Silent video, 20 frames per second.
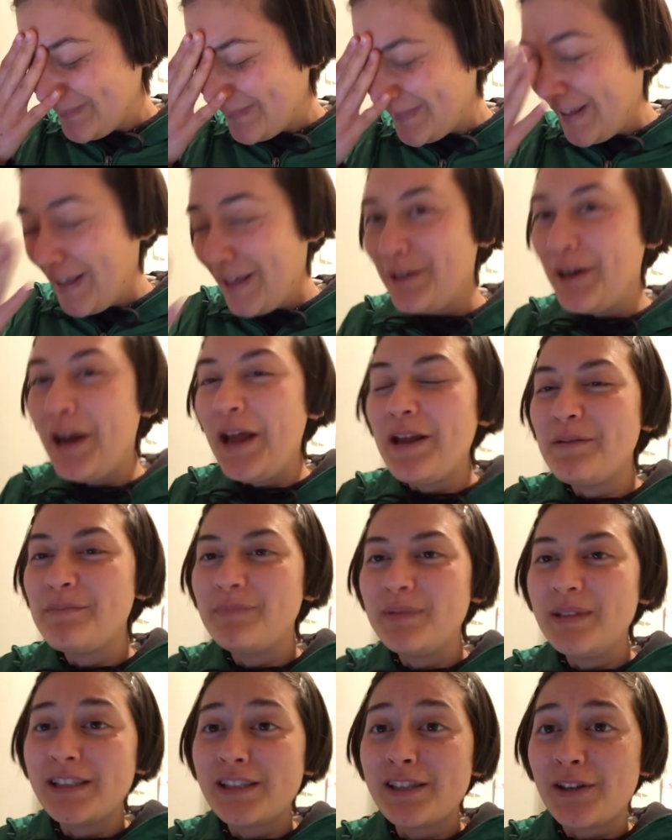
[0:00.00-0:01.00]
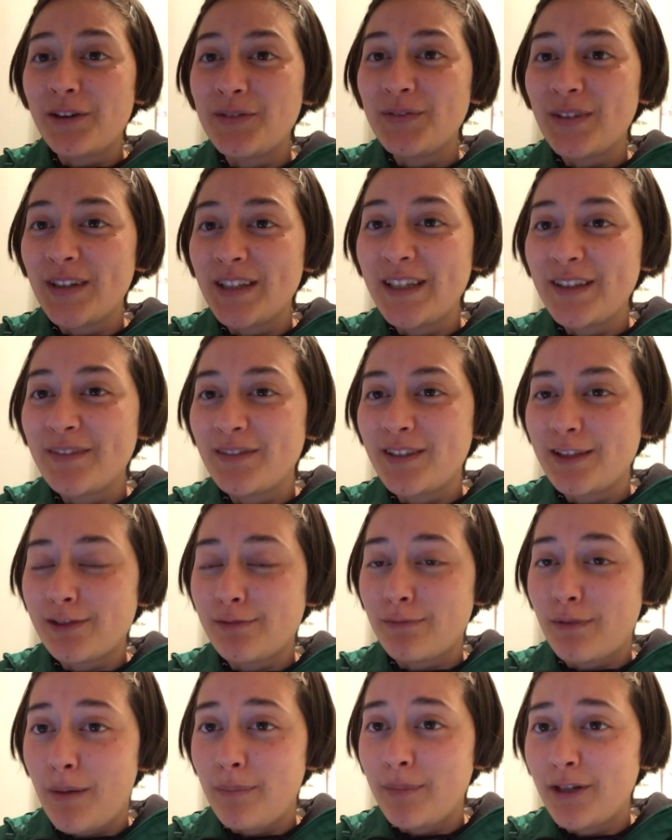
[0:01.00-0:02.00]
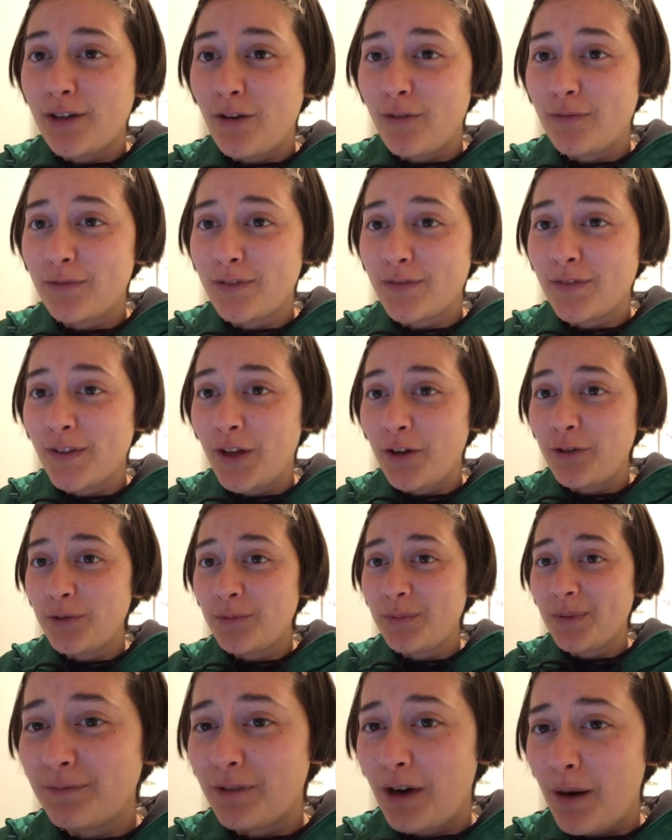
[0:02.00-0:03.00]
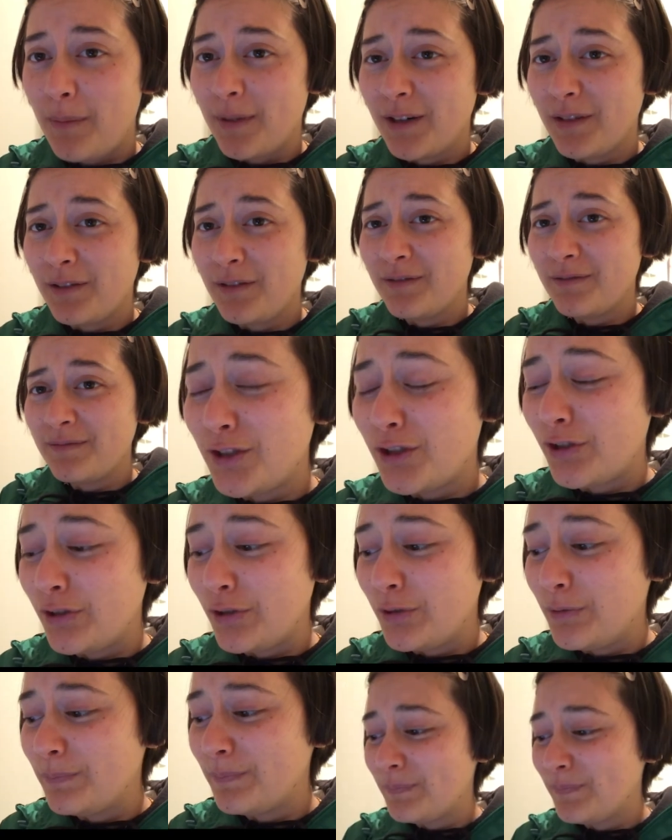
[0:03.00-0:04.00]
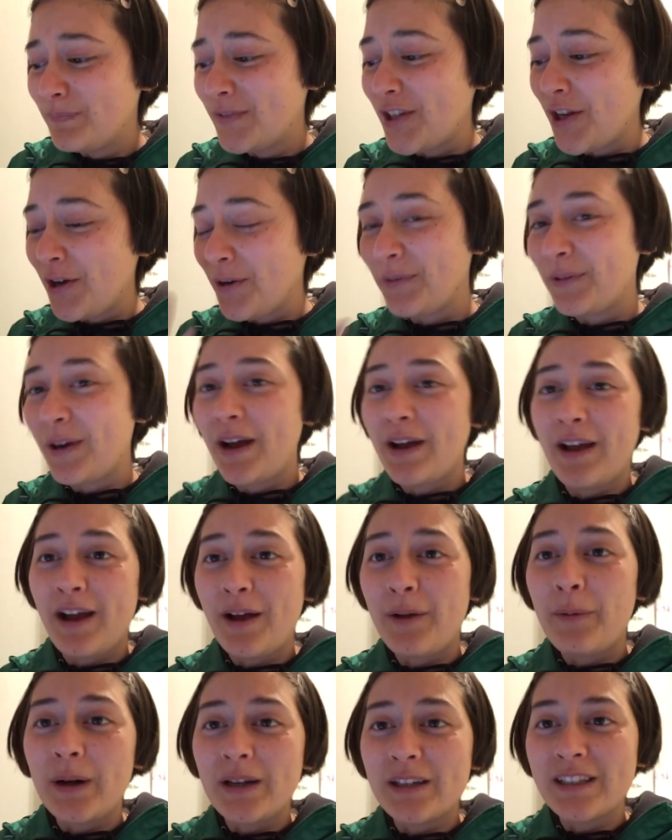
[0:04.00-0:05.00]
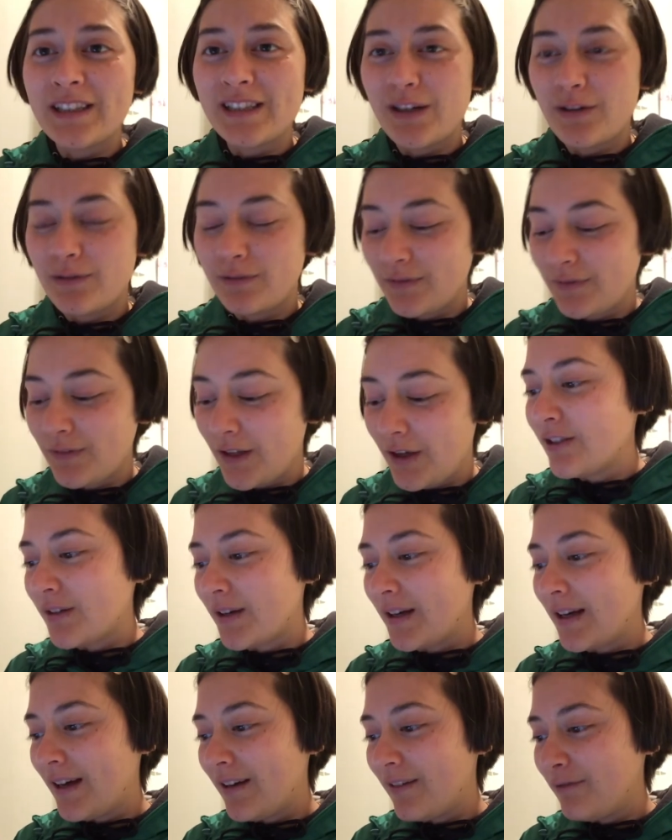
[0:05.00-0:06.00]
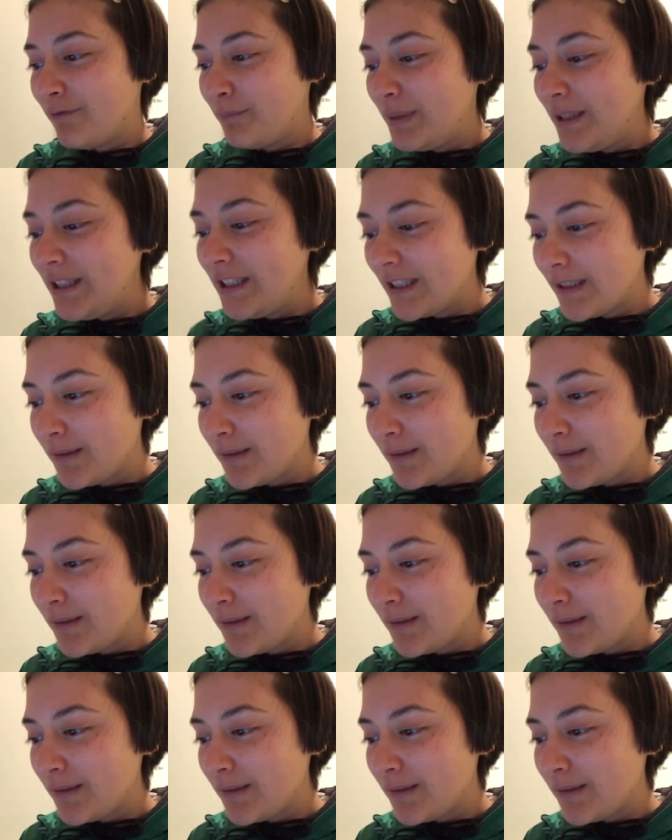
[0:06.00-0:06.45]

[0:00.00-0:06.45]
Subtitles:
It would be so funny if this ramen overflowed with ramen soup. So I want it to overflow. So I have peaches